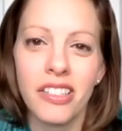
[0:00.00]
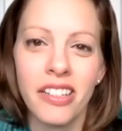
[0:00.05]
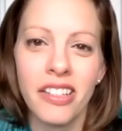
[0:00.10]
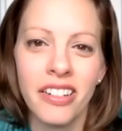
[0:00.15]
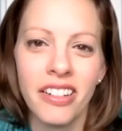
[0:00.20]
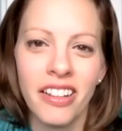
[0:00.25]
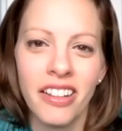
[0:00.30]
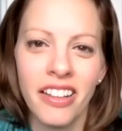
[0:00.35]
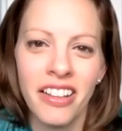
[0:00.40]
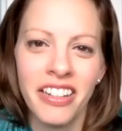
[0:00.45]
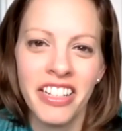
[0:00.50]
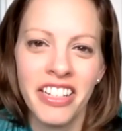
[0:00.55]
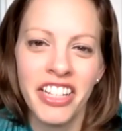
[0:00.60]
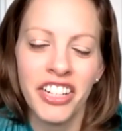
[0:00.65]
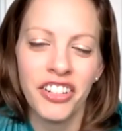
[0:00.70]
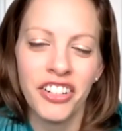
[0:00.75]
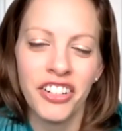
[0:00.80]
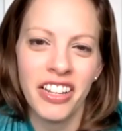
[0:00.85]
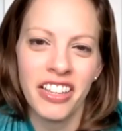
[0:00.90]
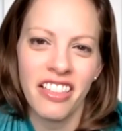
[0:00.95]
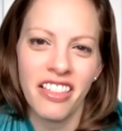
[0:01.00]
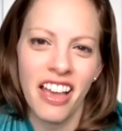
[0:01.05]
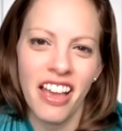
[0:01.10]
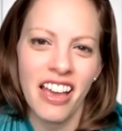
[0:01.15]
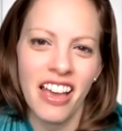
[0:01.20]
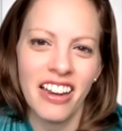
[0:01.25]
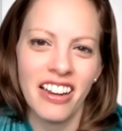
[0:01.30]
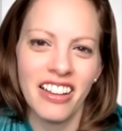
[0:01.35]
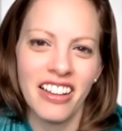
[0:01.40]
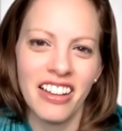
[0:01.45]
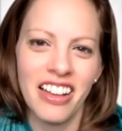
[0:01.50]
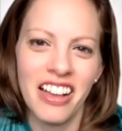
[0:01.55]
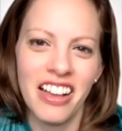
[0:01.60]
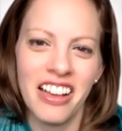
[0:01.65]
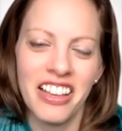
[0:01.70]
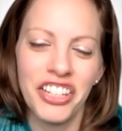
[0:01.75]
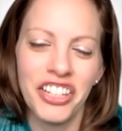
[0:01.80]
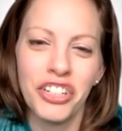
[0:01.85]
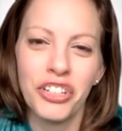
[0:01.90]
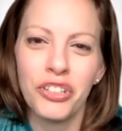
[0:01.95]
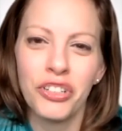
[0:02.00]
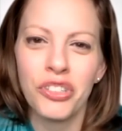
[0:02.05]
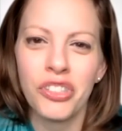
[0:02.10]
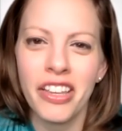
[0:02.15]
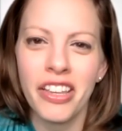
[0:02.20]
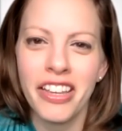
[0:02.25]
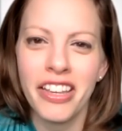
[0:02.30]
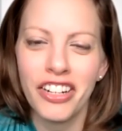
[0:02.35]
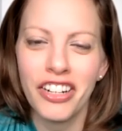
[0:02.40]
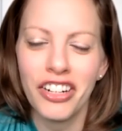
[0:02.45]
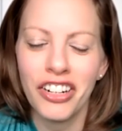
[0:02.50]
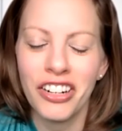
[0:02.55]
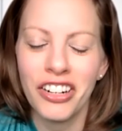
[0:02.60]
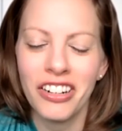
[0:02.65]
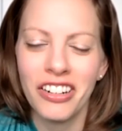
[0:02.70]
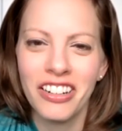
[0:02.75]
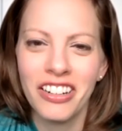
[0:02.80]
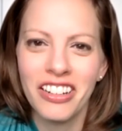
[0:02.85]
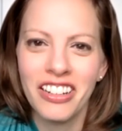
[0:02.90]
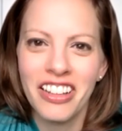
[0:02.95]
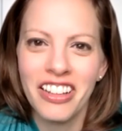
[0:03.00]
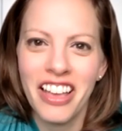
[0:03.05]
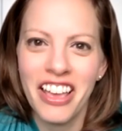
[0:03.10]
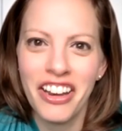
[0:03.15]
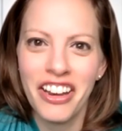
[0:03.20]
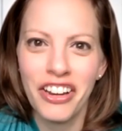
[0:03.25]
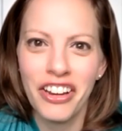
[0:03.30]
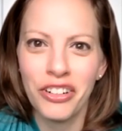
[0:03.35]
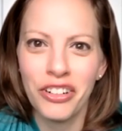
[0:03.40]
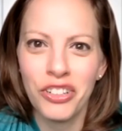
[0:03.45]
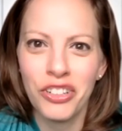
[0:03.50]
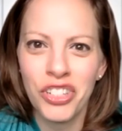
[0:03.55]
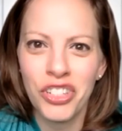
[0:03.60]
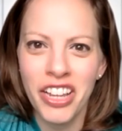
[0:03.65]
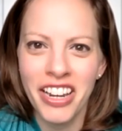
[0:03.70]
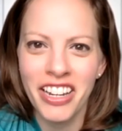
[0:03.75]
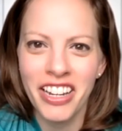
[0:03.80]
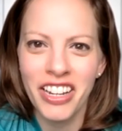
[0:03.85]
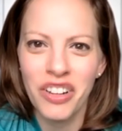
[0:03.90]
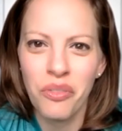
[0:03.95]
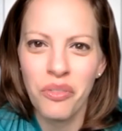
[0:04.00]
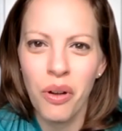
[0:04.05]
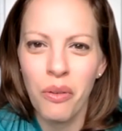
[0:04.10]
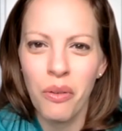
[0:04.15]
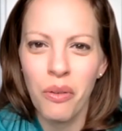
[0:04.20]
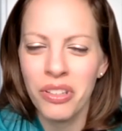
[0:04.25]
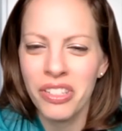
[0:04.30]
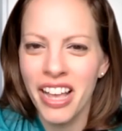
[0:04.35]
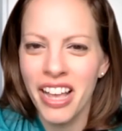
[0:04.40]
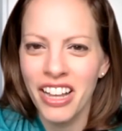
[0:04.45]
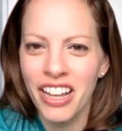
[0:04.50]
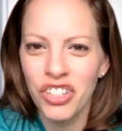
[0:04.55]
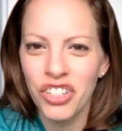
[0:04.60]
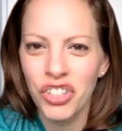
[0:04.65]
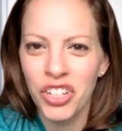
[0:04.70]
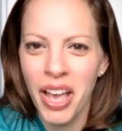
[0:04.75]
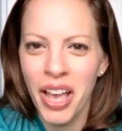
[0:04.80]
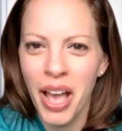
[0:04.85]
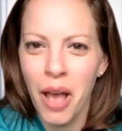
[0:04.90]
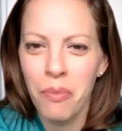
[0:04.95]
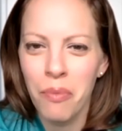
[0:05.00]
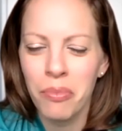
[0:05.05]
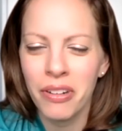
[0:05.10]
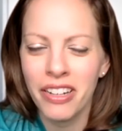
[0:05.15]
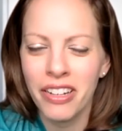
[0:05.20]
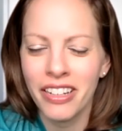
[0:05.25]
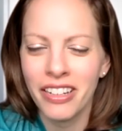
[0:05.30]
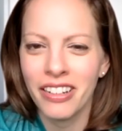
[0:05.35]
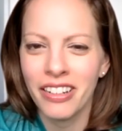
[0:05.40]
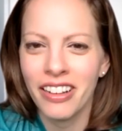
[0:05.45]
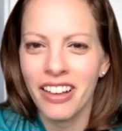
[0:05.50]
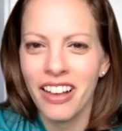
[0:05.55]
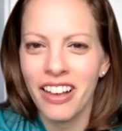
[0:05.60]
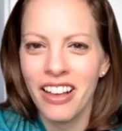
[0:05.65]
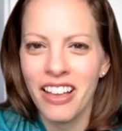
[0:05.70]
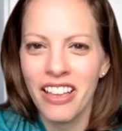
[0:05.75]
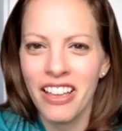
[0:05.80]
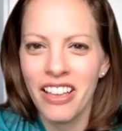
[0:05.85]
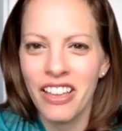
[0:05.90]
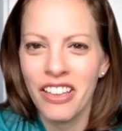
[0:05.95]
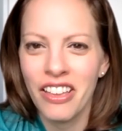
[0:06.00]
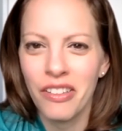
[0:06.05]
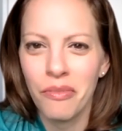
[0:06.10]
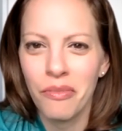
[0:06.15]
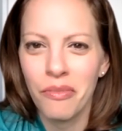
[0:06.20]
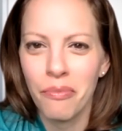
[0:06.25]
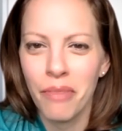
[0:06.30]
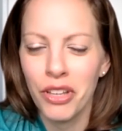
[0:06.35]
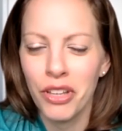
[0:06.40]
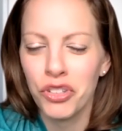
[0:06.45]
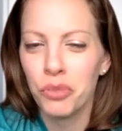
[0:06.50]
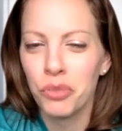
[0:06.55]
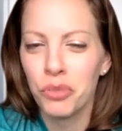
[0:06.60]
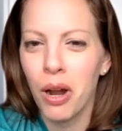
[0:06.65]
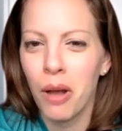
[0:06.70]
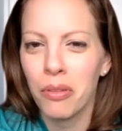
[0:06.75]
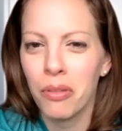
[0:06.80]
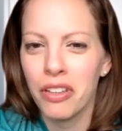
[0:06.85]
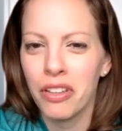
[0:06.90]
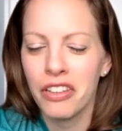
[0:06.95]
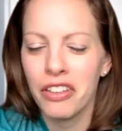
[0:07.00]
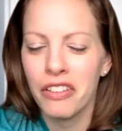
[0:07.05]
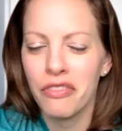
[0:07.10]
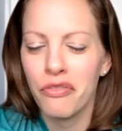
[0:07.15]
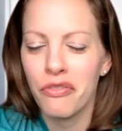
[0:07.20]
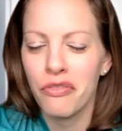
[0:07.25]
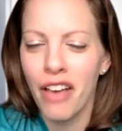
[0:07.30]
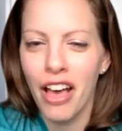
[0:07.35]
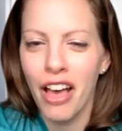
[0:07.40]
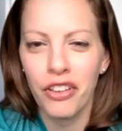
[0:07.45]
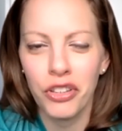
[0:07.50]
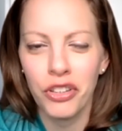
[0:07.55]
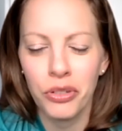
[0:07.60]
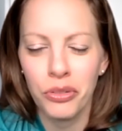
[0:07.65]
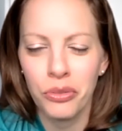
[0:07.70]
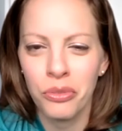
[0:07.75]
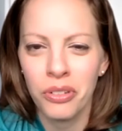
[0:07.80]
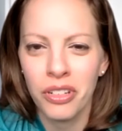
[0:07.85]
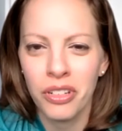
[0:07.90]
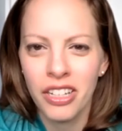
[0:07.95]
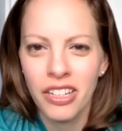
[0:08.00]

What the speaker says: And hearing that years later and understanding what was actually happening makes you probably even value